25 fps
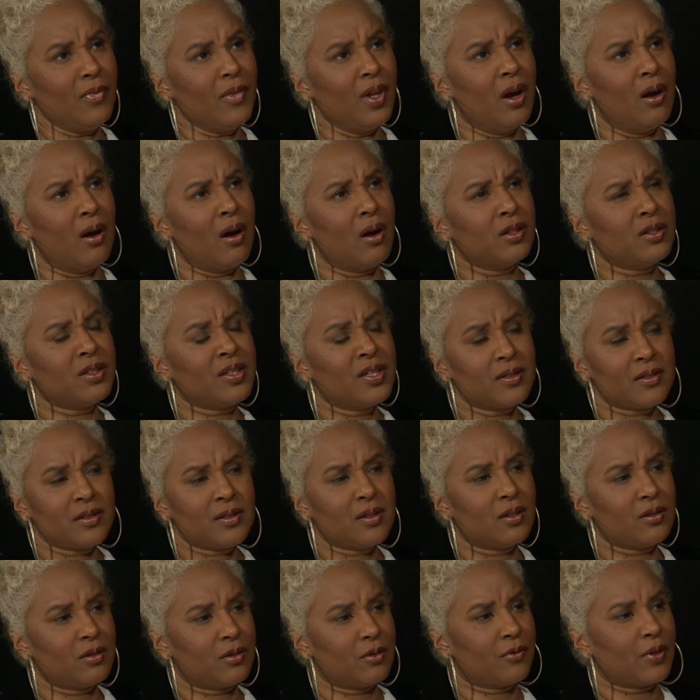artistic
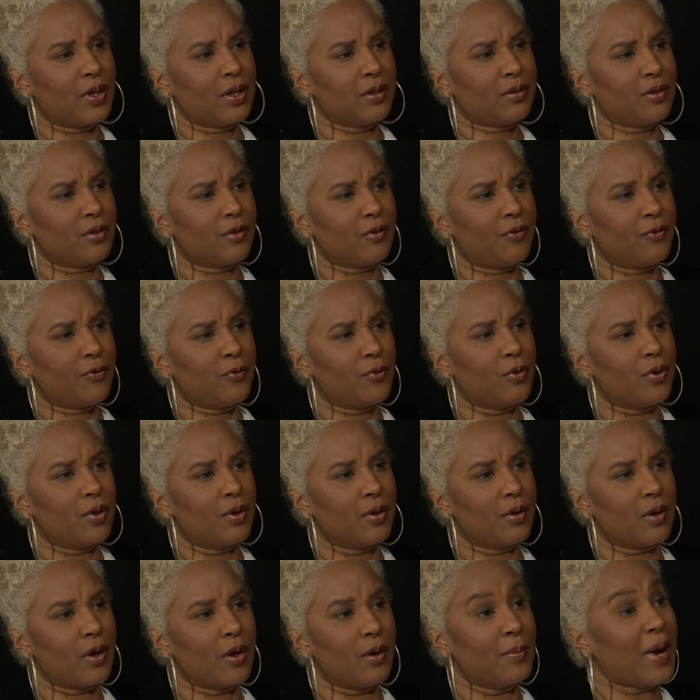director for
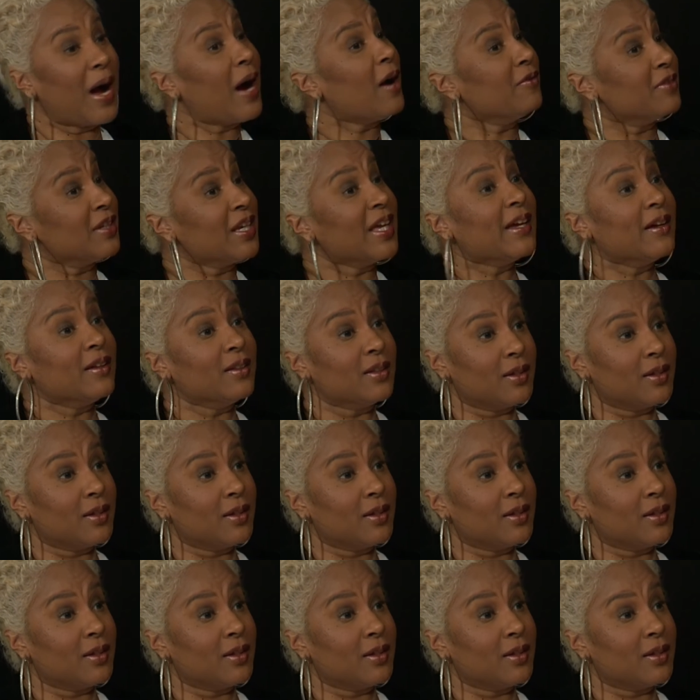Alvin Ailey,